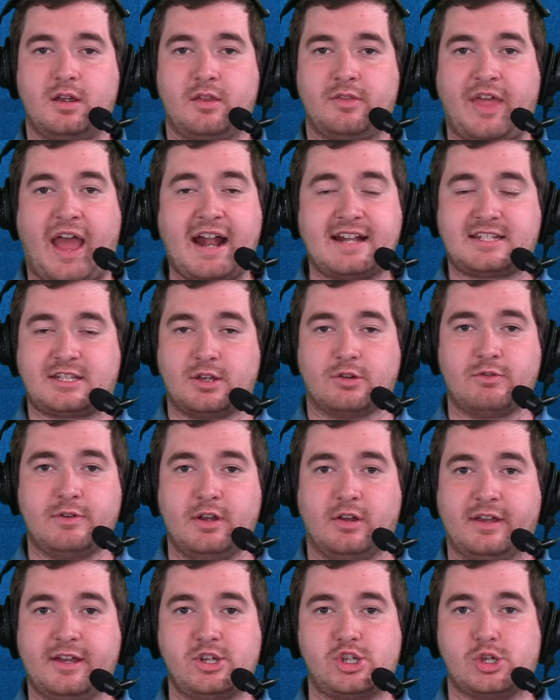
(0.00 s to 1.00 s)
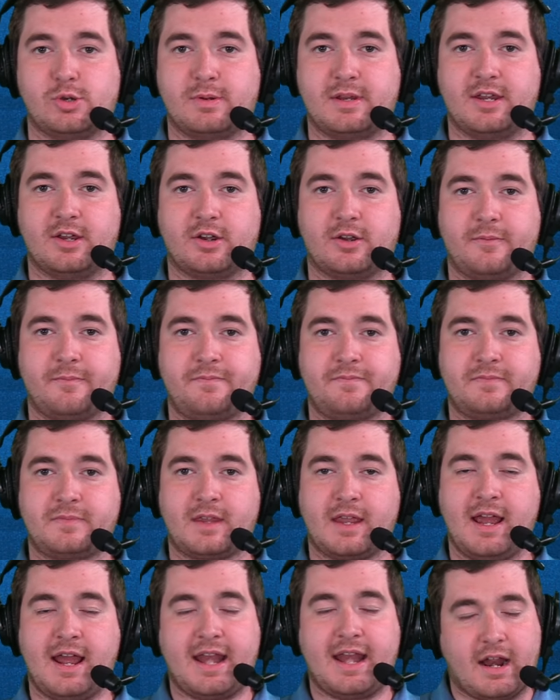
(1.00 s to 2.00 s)
That's the real issue here.
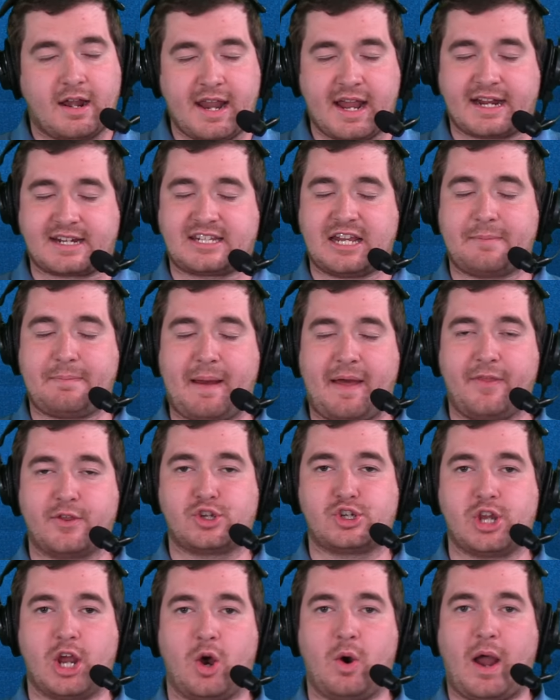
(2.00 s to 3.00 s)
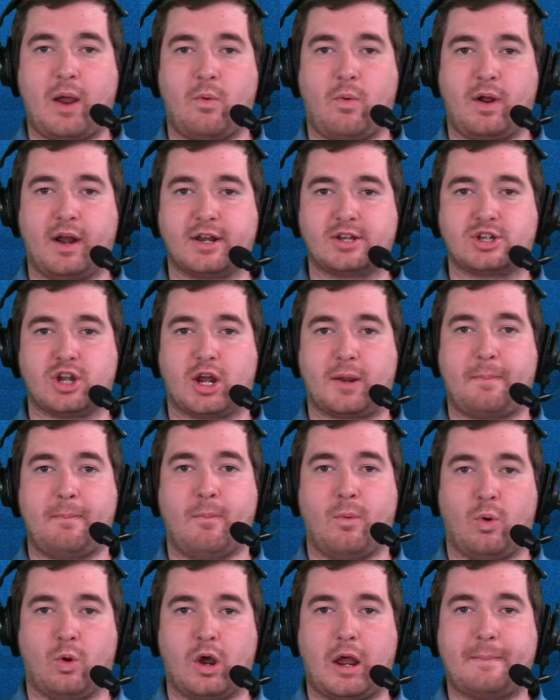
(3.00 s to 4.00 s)
Now, next up on the show, I want to talk
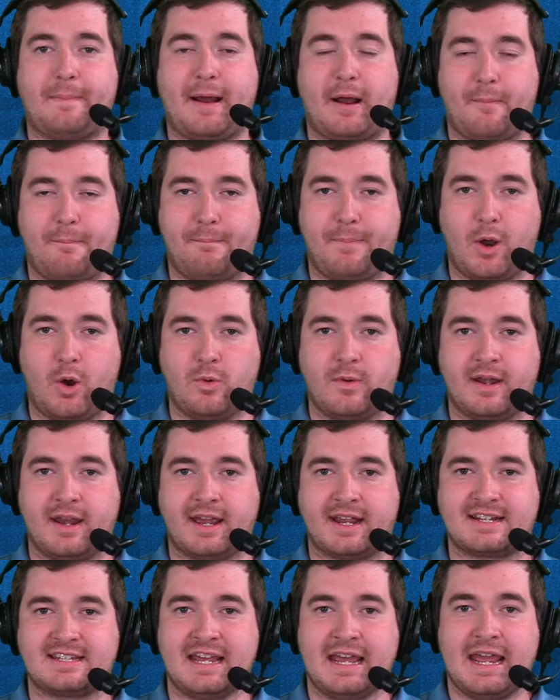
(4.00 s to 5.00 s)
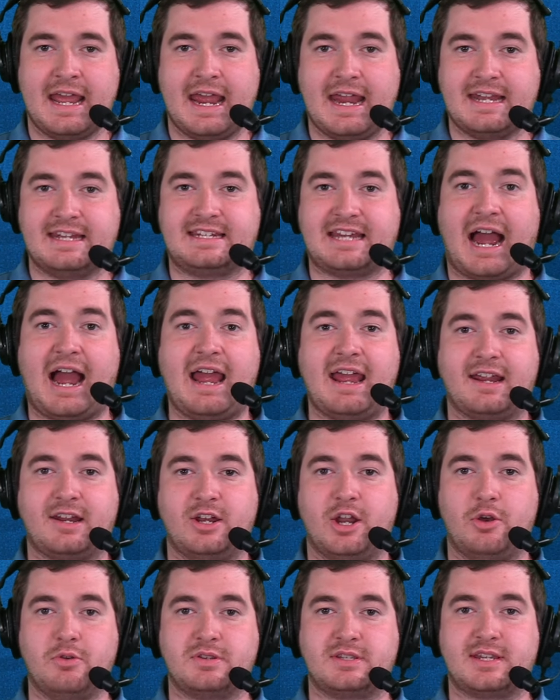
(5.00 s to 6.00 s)
more about Bo Nix and
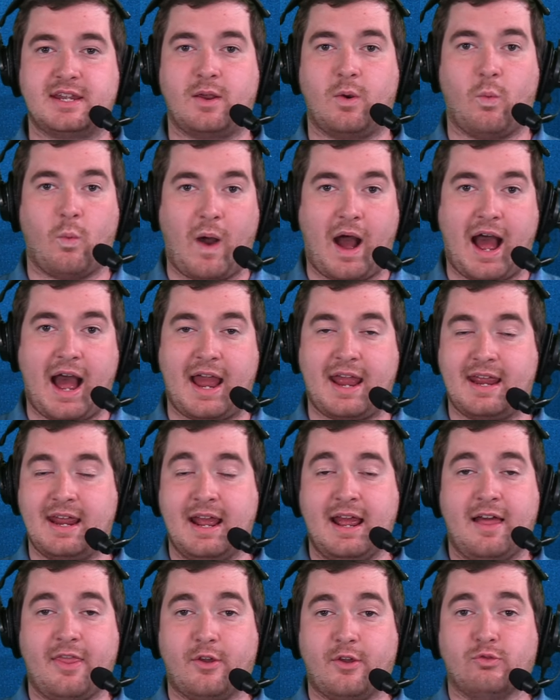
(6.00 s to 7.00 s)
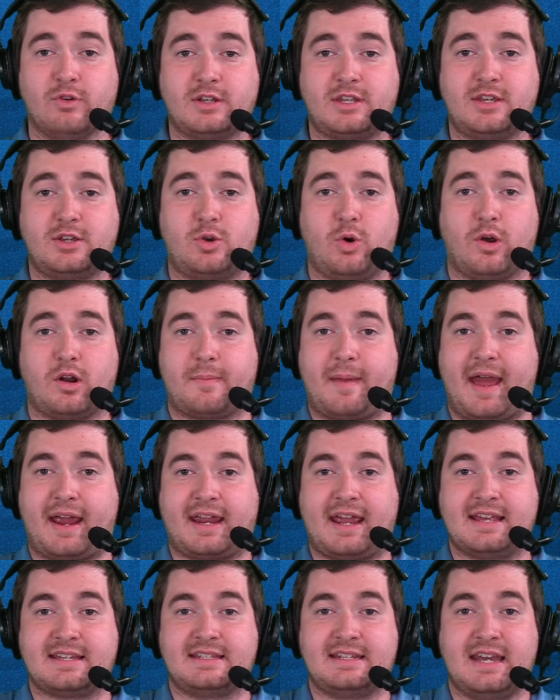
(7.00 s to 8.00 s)
diagnosing why the rookie quarterback
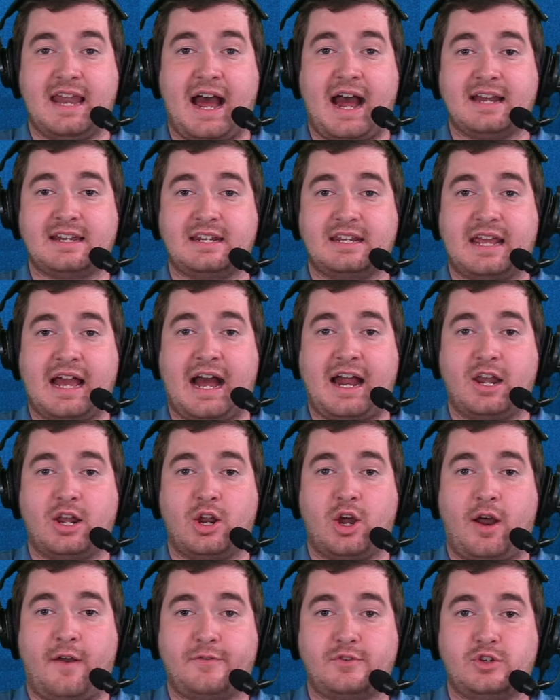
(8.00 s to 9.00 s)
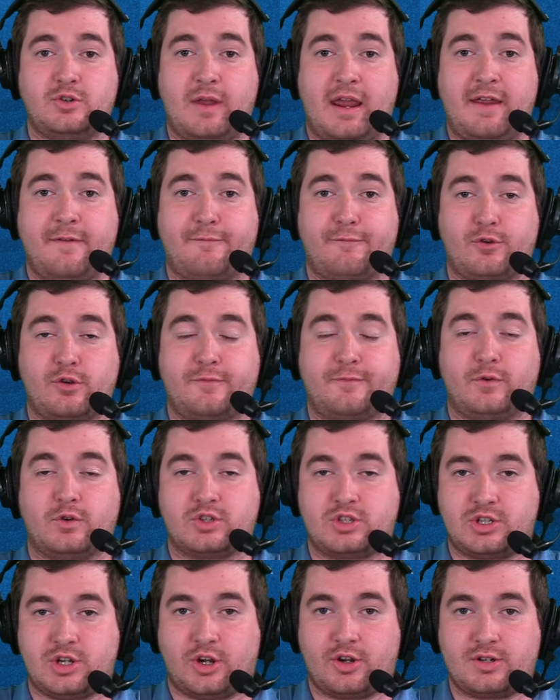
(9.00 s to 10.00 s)
has not gotten off to a fruitful
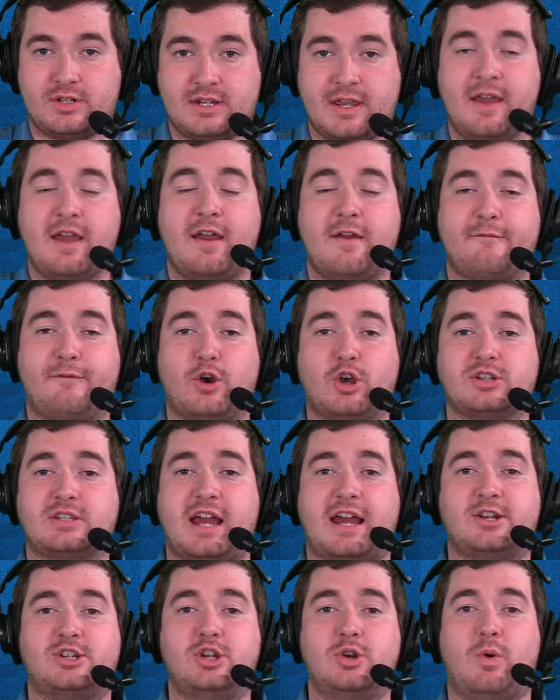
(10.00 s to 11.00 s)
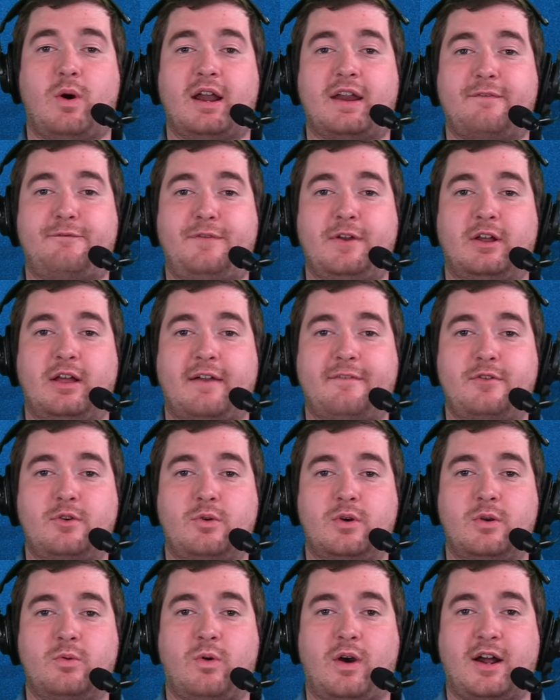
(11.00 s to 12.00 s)
start. First, I do want to fill
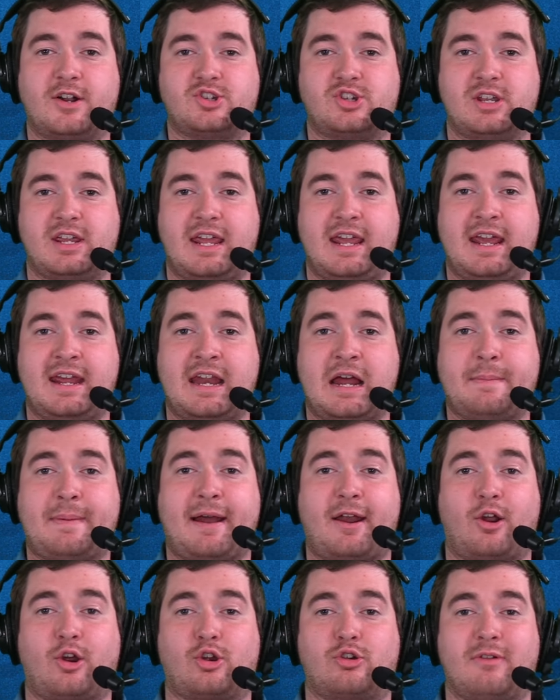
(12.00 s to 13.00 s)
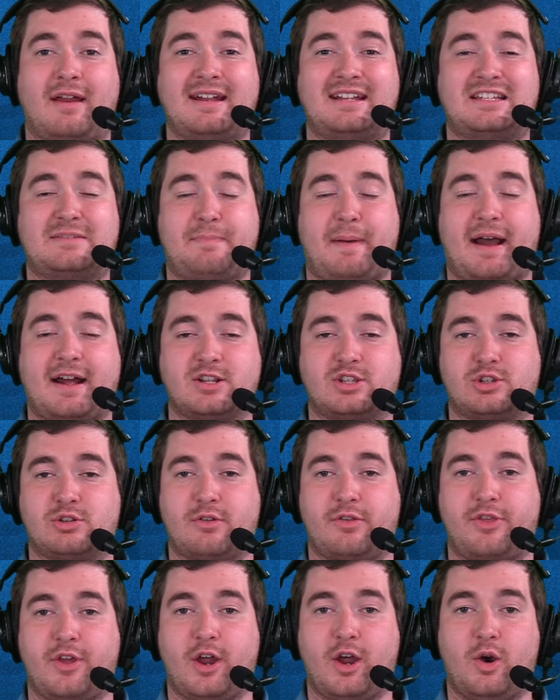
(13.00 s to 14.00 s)
everyone watching in about our great sponsor,
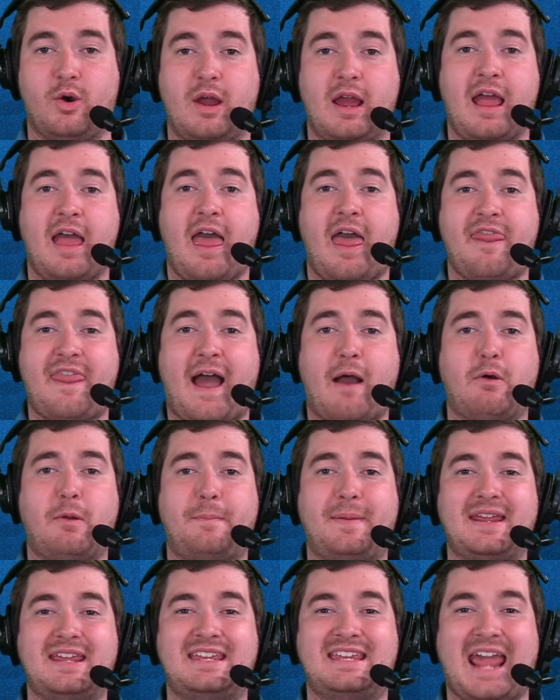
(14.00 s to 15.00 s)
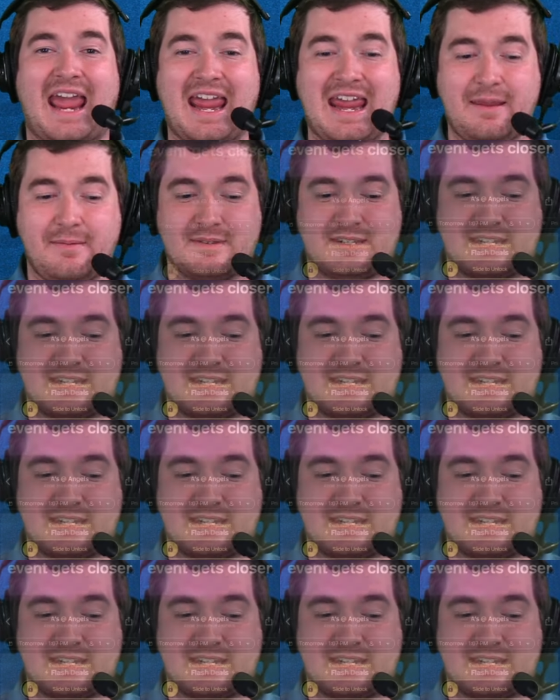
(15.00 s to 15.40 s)
though, and that would be Game